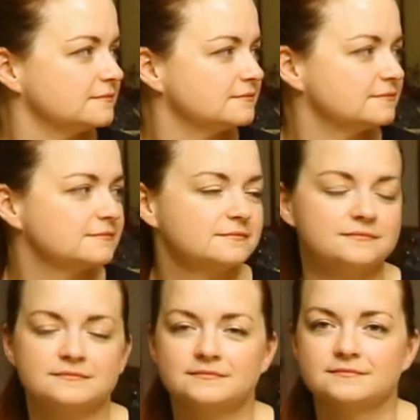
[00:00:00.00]

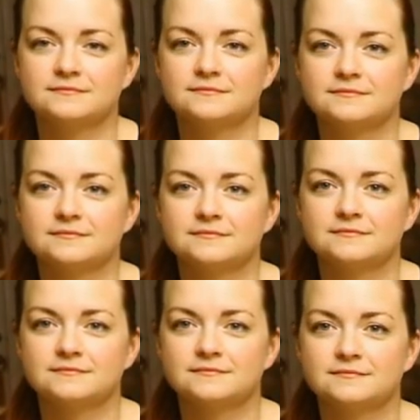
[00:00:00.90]

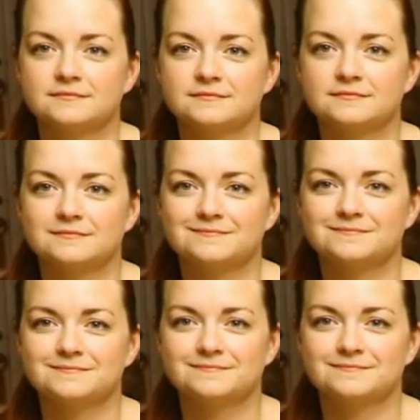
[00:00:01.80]

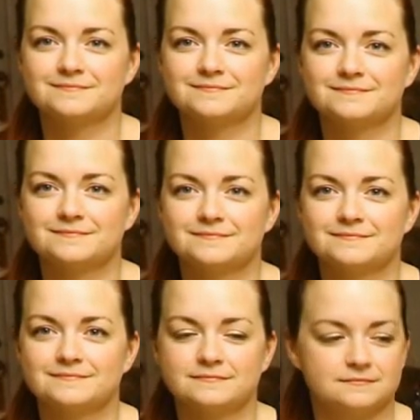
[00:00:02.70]

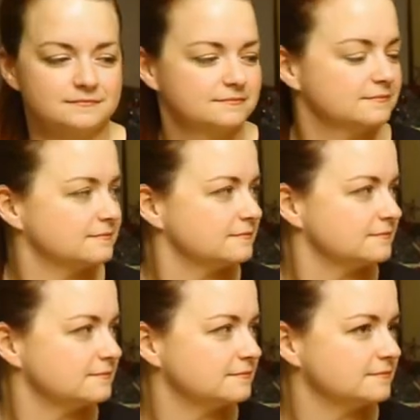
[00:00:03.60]

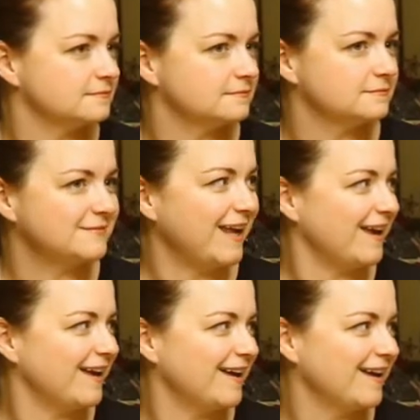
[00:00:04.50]

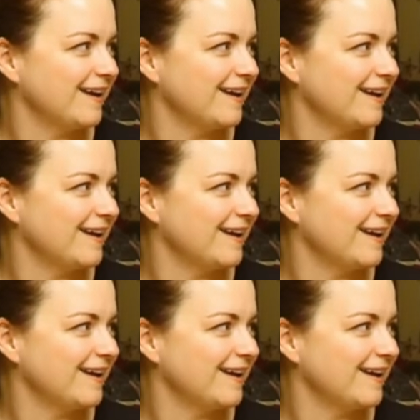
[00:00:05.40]
(silent)